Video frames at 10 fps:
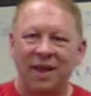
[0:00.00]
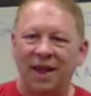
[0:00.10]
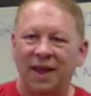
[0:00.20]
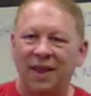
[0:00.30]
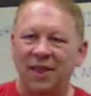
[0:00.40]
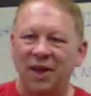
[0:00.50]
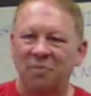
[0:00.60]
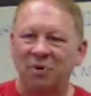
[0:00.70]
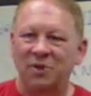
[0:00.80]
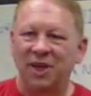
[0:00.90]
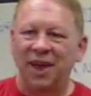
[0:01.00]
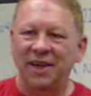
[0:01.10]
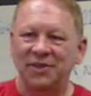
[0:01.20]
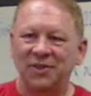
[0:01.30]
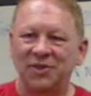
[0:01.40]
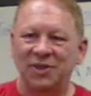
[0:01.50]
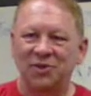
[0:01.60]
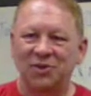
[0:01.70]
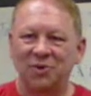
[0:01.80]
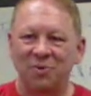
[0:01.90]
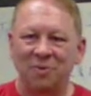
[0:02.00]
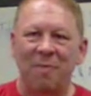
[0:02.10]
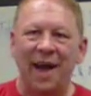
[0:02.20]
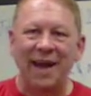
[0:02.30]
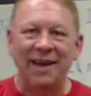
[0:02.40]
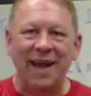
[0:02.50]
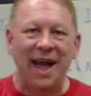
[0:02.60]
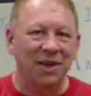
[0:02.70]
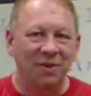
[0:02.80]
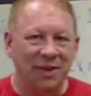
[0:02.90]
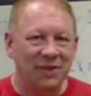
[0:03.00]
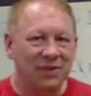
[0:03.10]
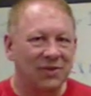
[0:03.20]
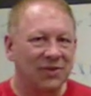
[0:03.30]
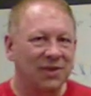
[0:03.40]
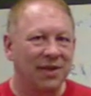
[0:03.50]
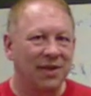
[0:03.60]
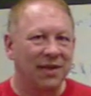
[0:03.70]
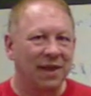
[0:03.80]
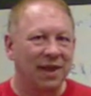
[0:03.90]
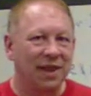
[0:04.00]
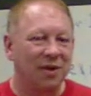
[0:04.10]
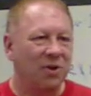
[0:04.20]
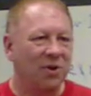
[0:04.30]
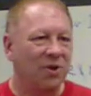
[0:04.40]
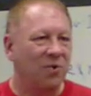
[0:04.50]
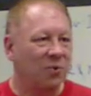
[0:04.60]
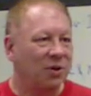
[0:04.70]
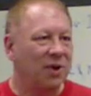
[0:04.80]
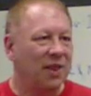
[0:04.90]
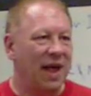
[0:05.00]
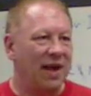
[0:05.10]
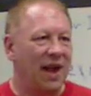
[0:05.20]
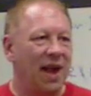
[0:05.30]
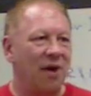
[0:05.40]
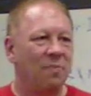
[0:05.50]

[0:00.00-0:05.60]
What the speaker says: And I think in most cases it's to My Documents. I think with the word in that now.